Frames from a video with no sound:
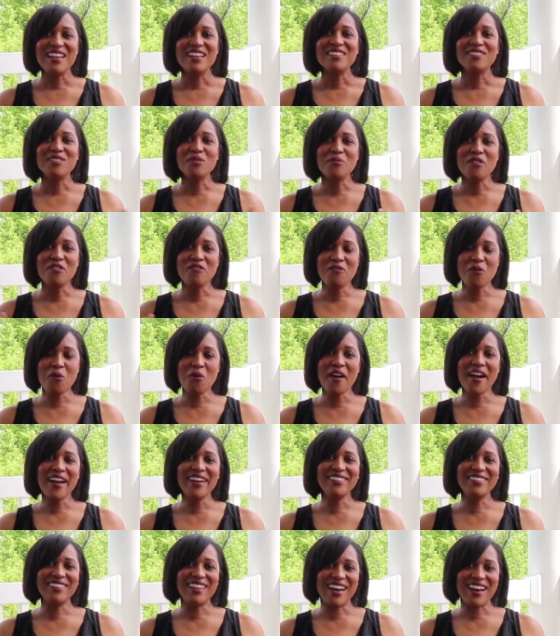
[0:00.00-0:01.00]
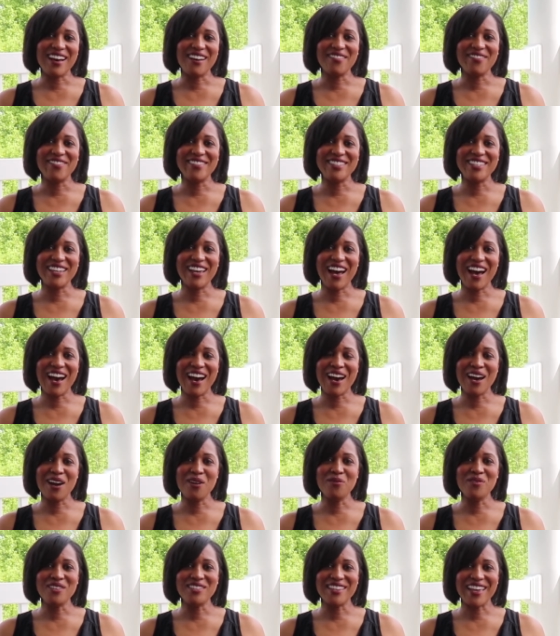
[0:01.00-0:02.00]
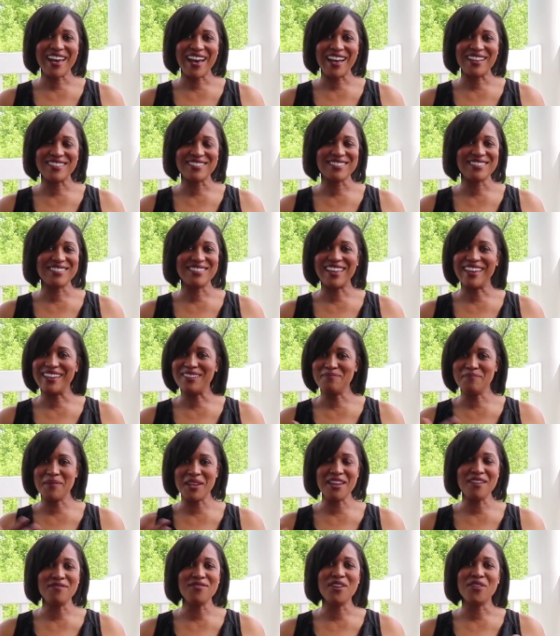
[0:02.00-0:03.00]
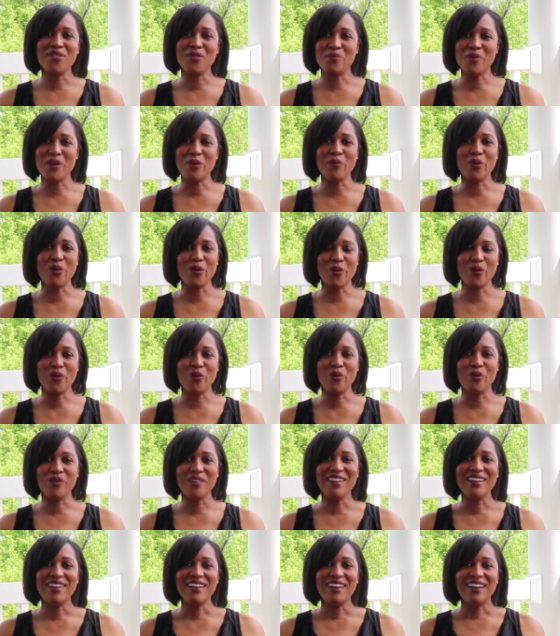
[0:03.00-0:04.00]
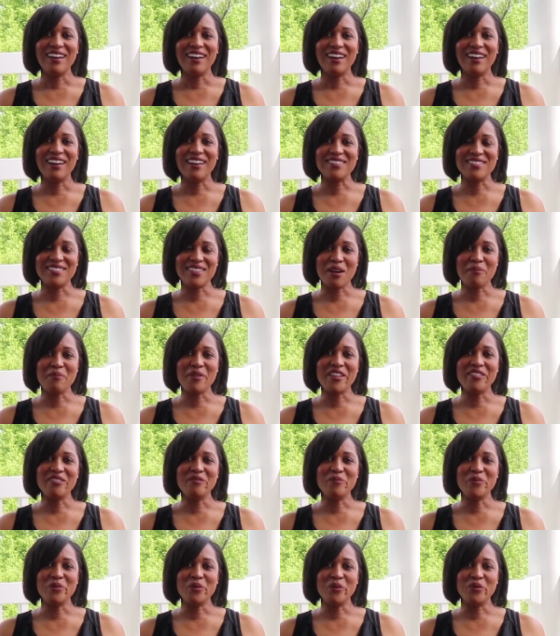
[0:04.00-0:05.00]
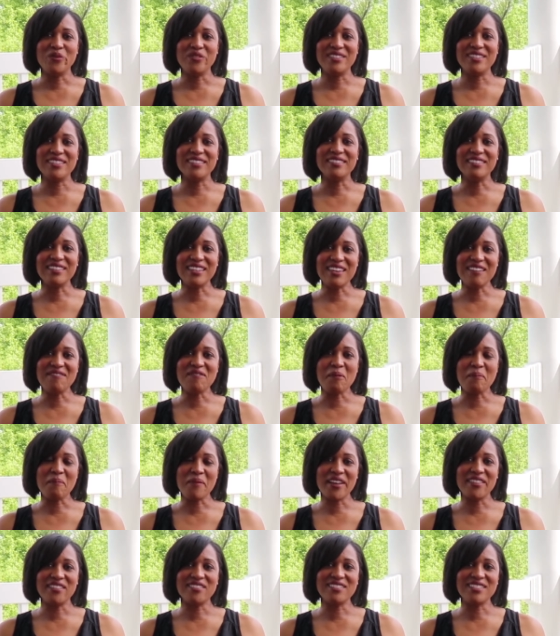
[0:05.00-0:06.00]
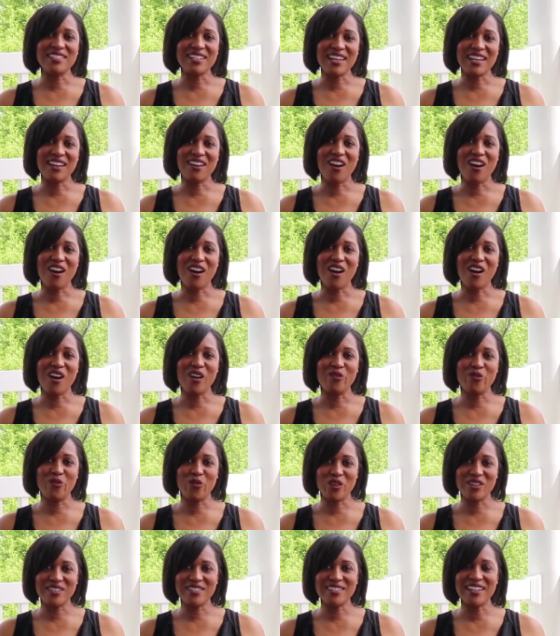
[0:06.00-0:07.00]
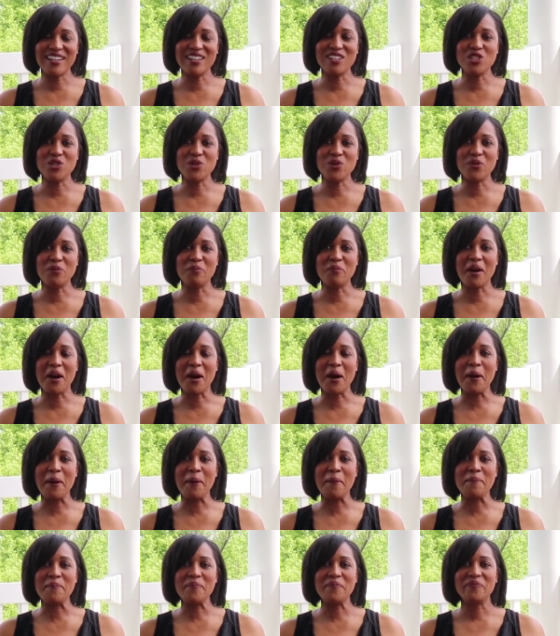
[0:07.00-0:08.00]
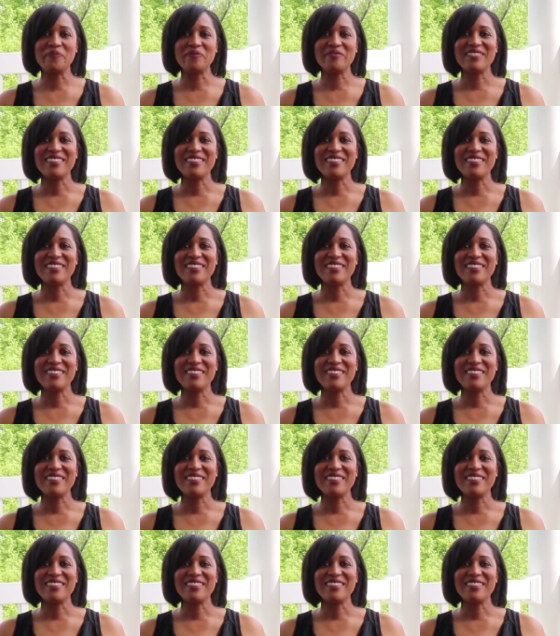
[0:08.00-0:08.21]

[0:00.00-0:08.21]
So before I left, I was asked, like many of the other people who stopped by the booth, to leave a Mother's Day card for a St. Jude mom.